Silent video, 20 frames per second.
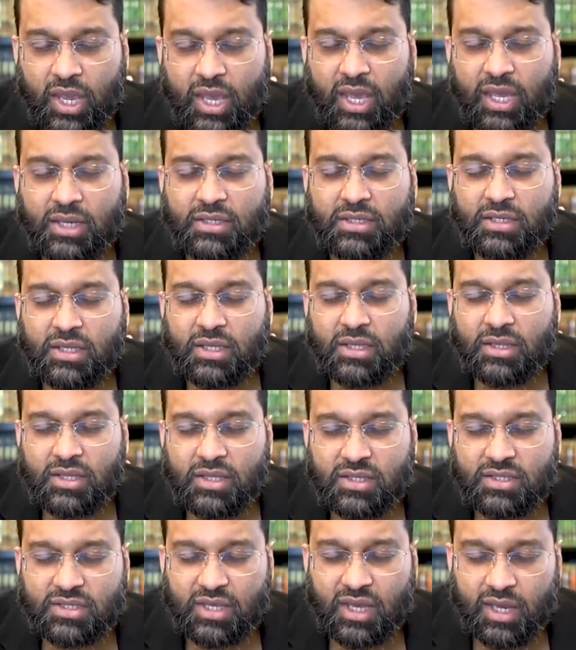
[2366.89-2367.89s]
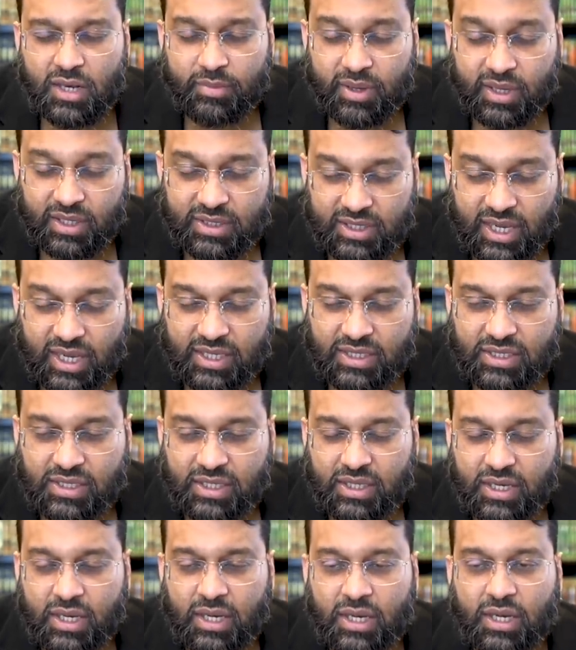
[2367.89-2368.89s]
And this
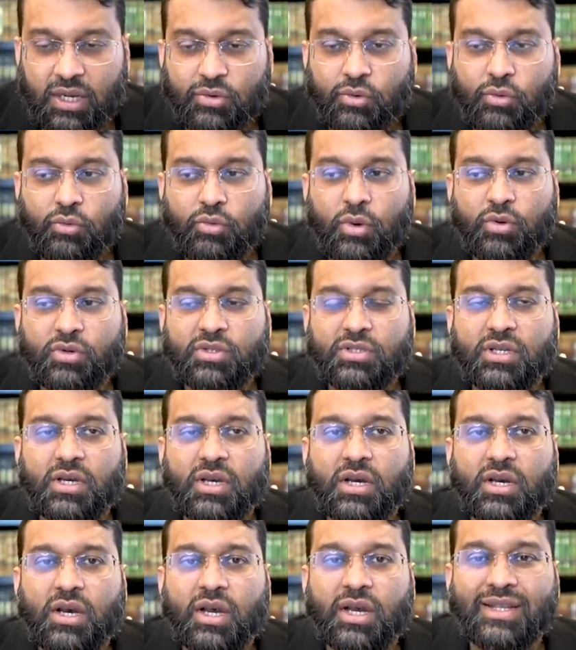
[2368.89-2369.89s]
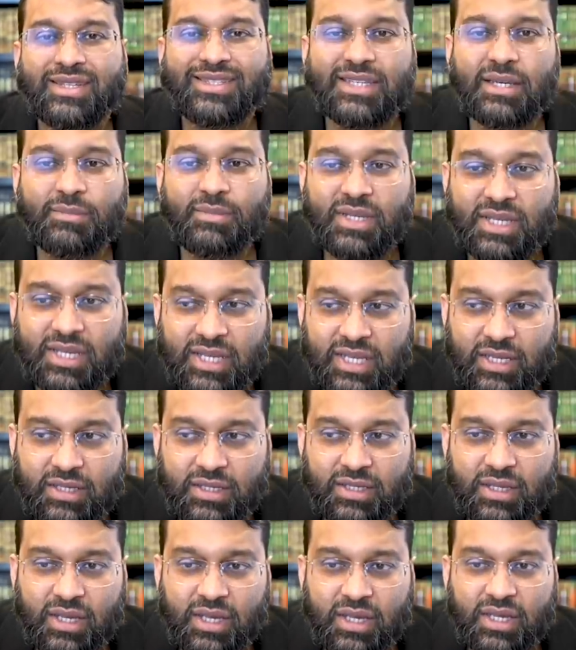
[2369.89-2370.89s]
al-Baghdadi, uh, who wrote uh,
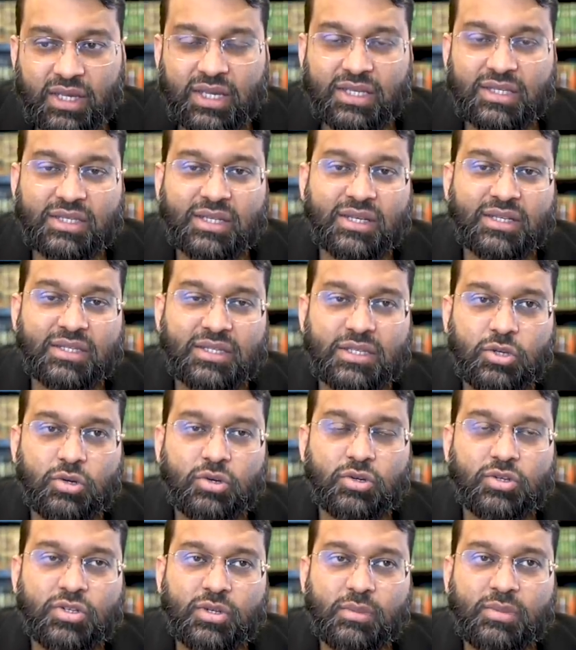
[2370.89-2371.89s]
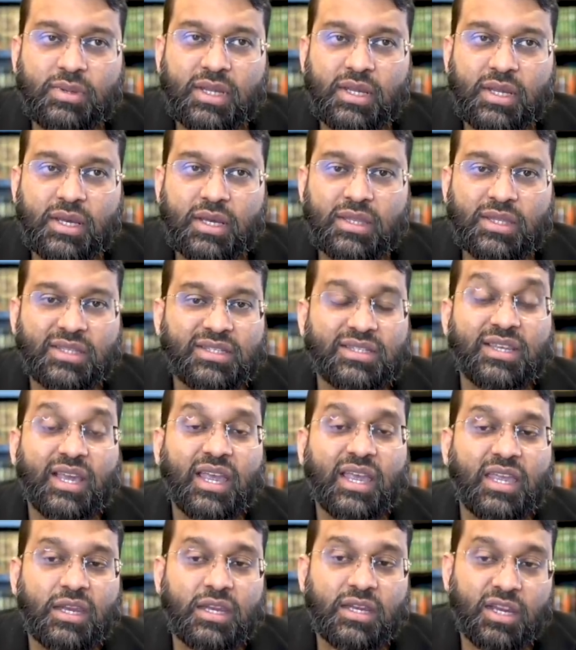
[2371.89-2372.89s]
At-Tamheed, is considered to be the
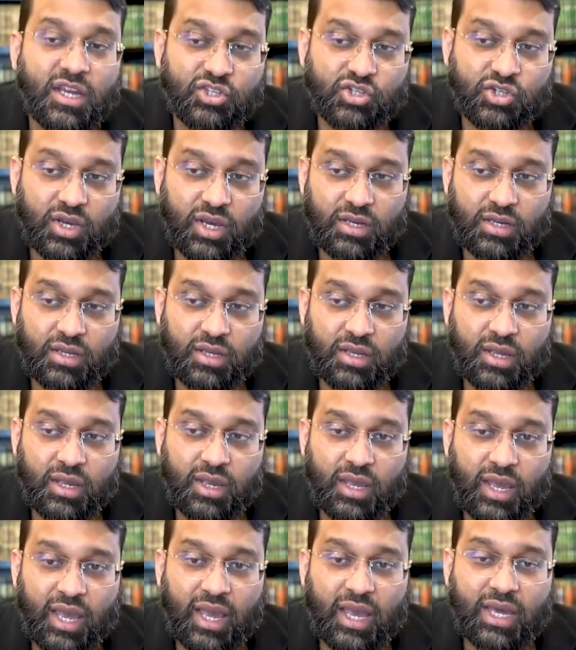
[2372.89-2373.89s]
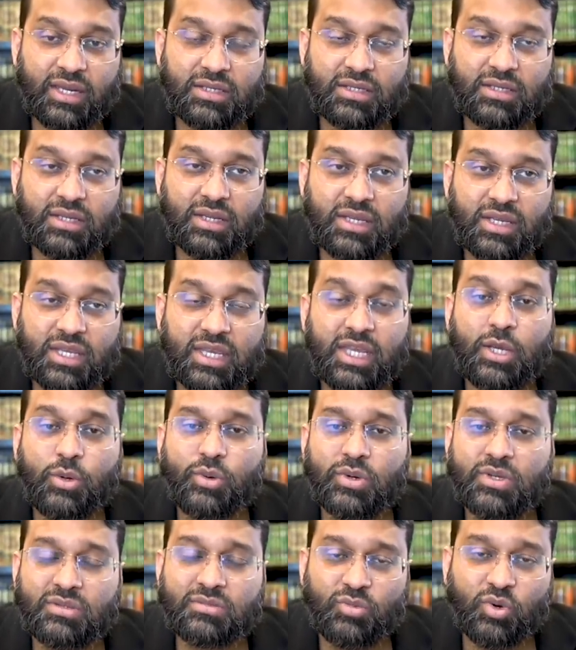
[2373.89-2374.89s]
second Ash'ari. And he
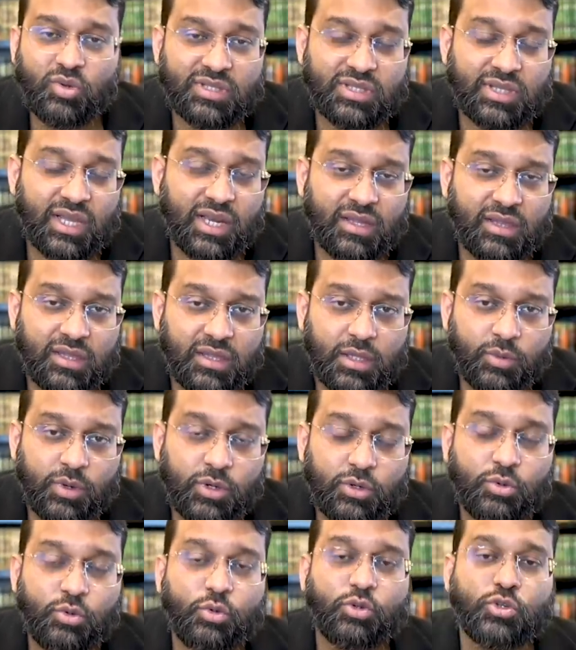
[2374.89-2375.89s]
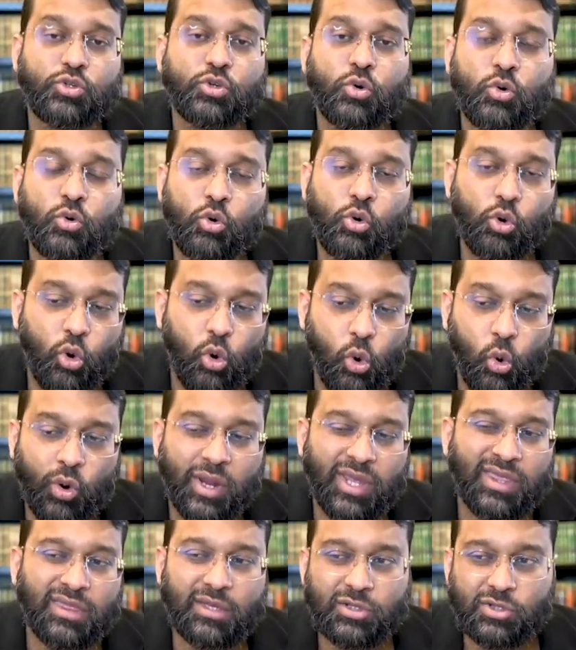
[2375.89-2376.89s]
was most likely the one who, who
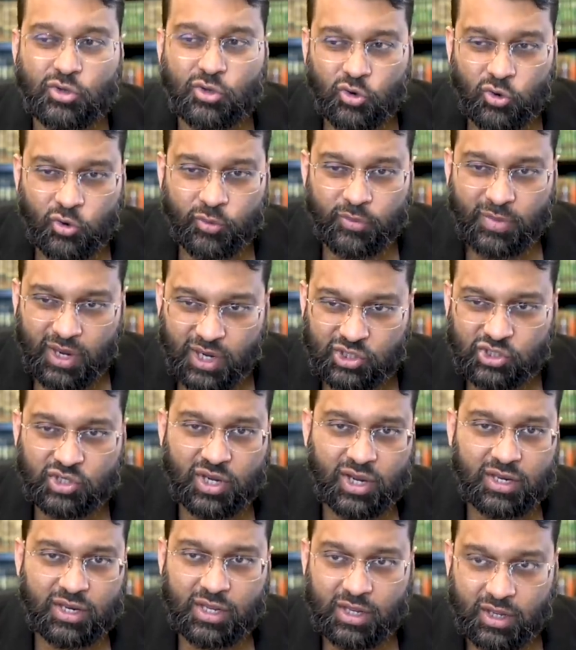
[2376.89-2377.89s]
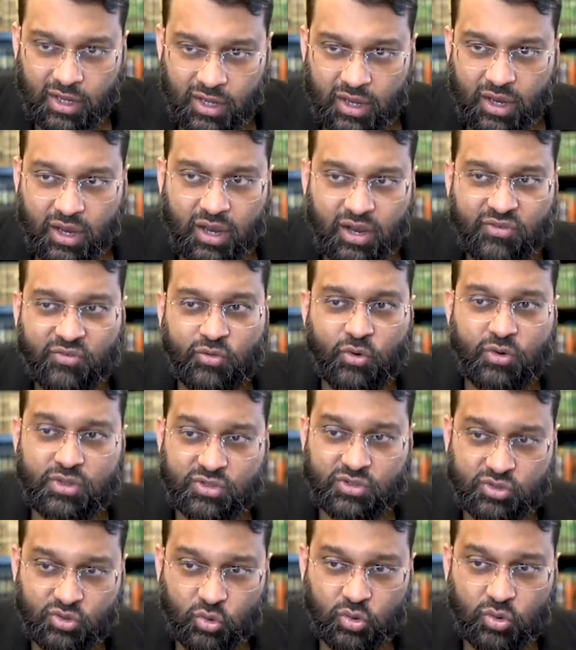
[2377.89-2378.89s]
coined the term Ash'ari uh, for the
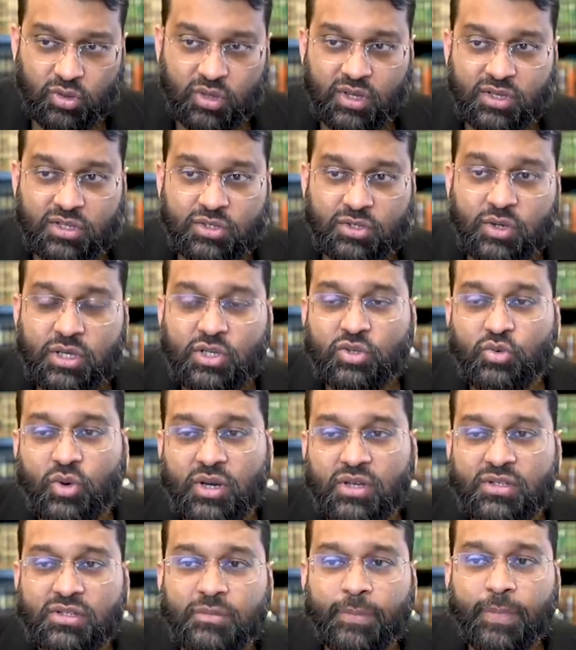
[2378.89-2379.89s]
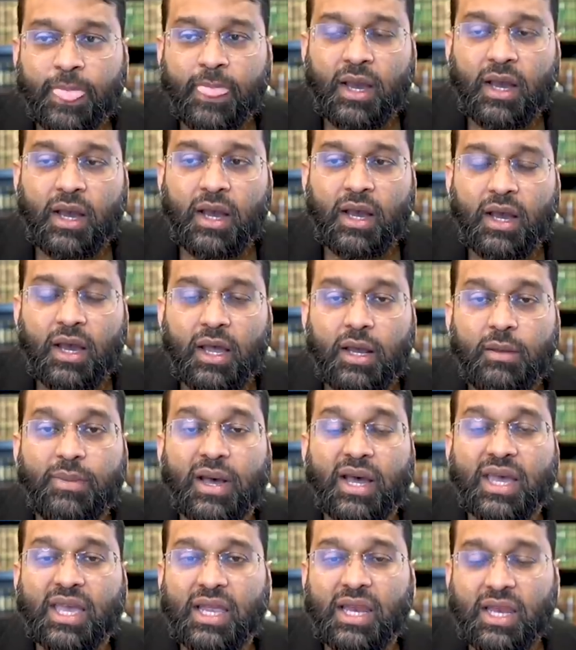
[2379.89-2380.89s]
school. So it was uh,
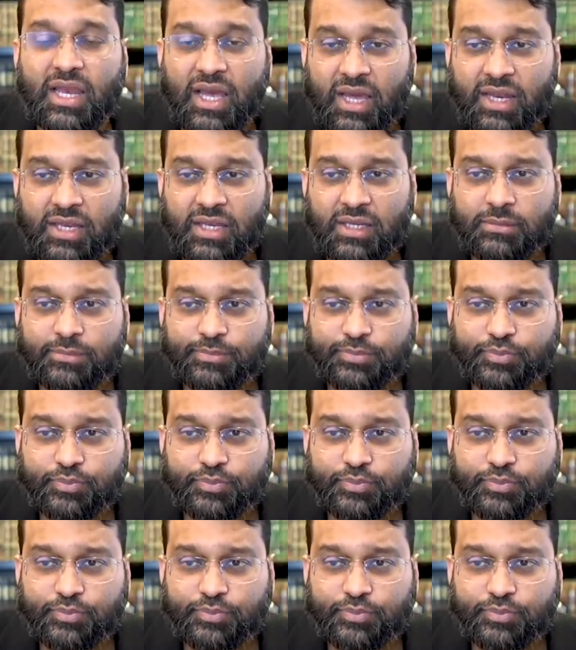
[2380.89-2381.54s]
al-Baqillani,